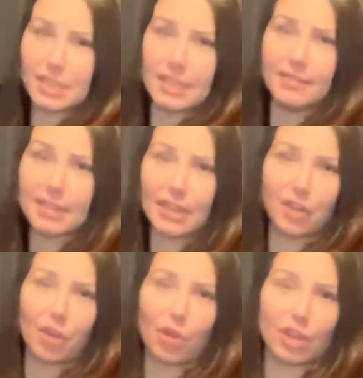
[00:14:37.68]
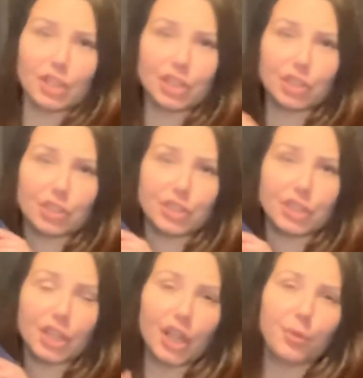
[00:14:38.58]
sleeves, I don't know, all the shirts
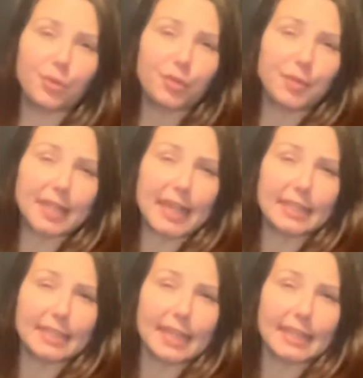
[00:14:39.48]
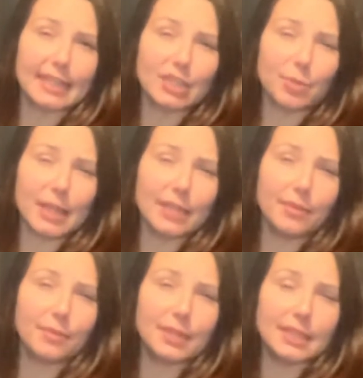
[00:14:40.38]
for $3.99. That's why
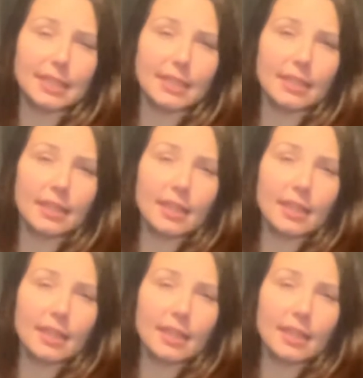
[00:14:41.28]
it really